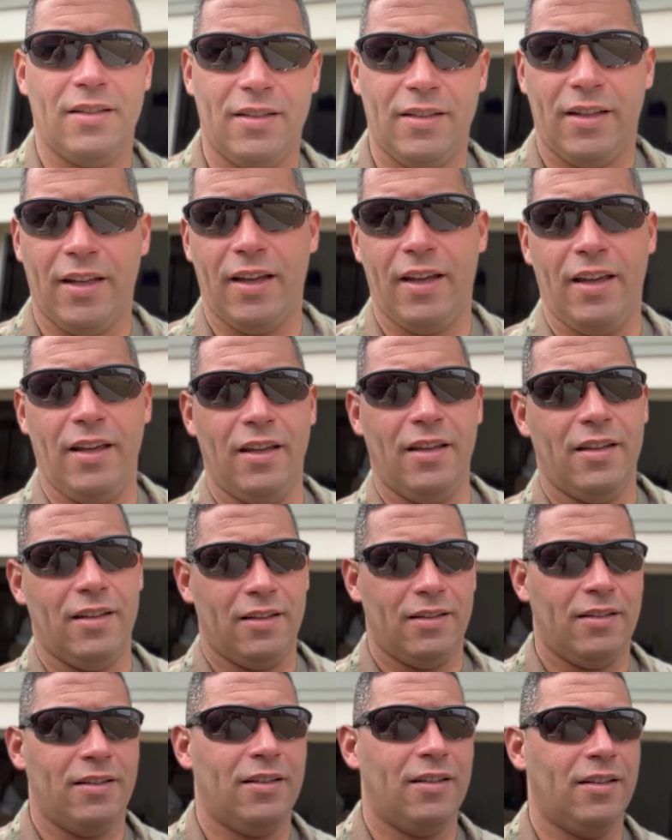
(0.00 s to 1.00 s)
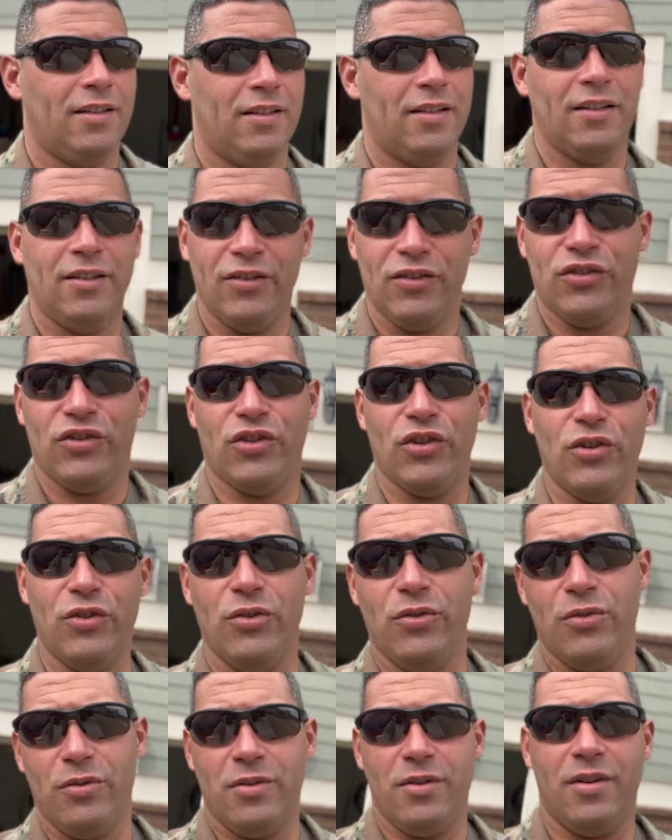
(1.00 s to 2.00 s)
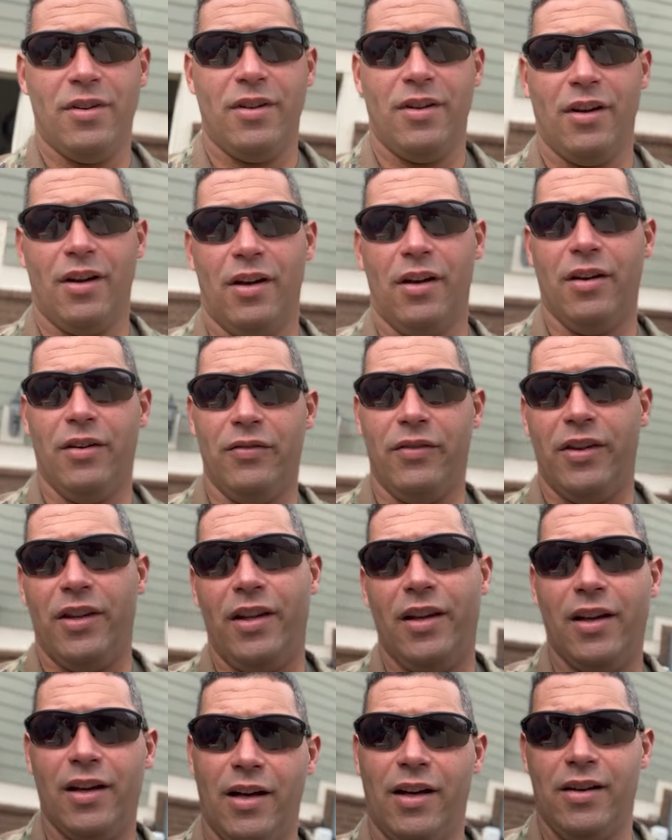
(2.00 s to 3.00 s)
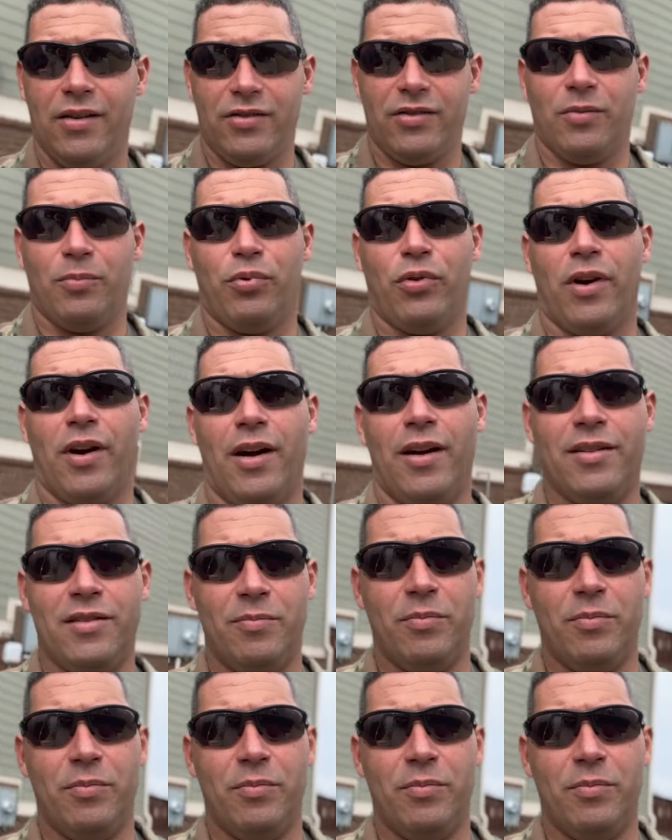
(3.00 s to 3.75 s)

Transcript: Day two of the surprise